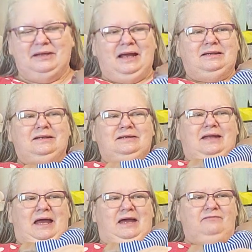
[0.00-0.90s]
I
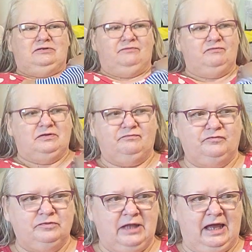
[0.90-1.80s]
didn't have an
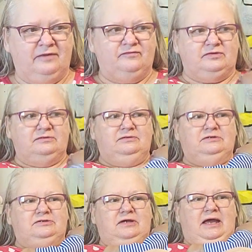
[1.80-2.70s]
eventful life to,
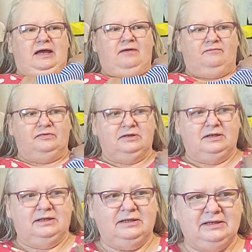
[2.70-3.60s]
to have
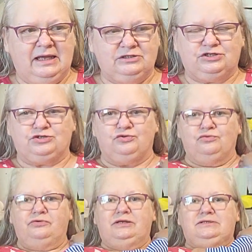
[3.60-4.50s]
like
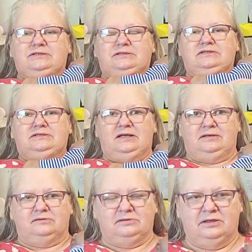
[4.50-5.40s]
stories to
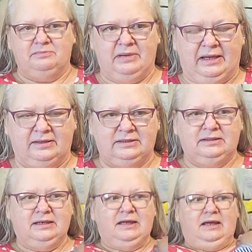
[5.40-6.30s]
tell about it.